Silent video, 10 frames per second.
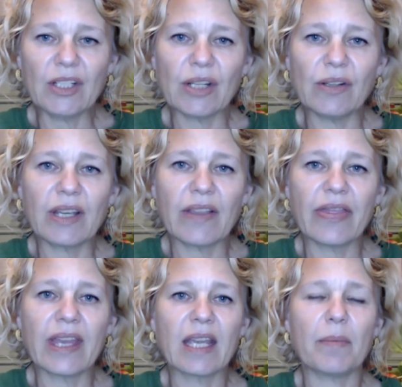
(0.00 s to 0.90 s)
So you
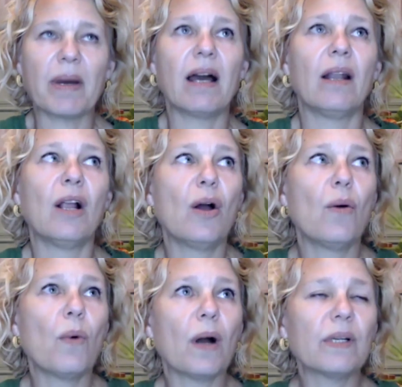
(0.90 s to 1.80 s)
can think about
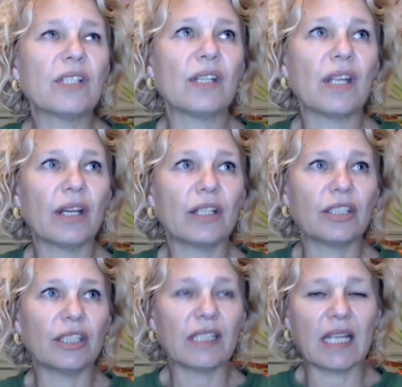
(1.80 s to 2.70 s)
what was
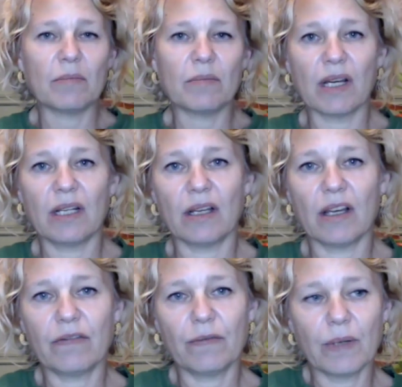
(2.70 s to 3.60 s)
nurtured in my
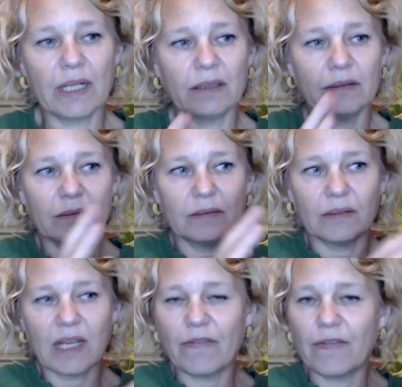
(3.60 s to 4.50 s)
life when
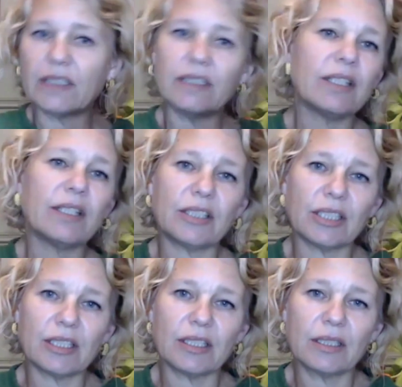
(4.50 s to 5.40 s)
I felt
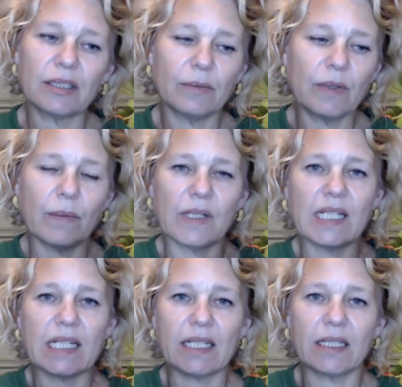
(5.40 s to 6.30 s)
nurtured. What
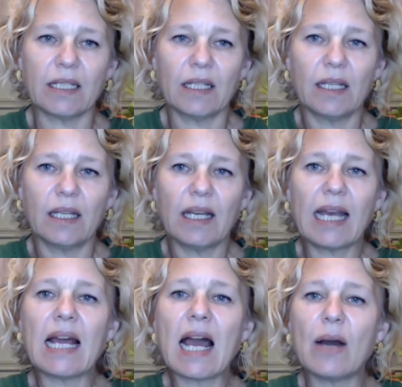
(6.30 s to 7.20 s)
was it?
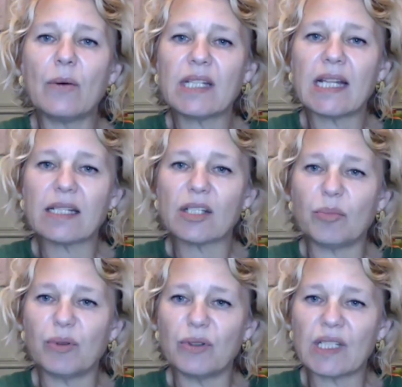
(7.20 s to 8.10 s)
And how was that
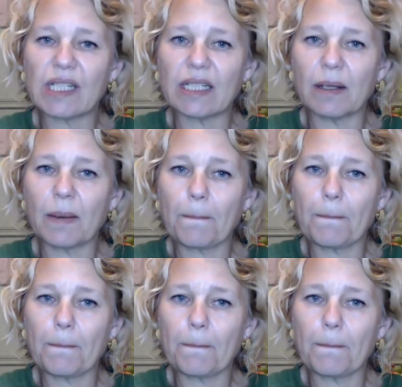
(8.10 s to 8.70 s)
supported?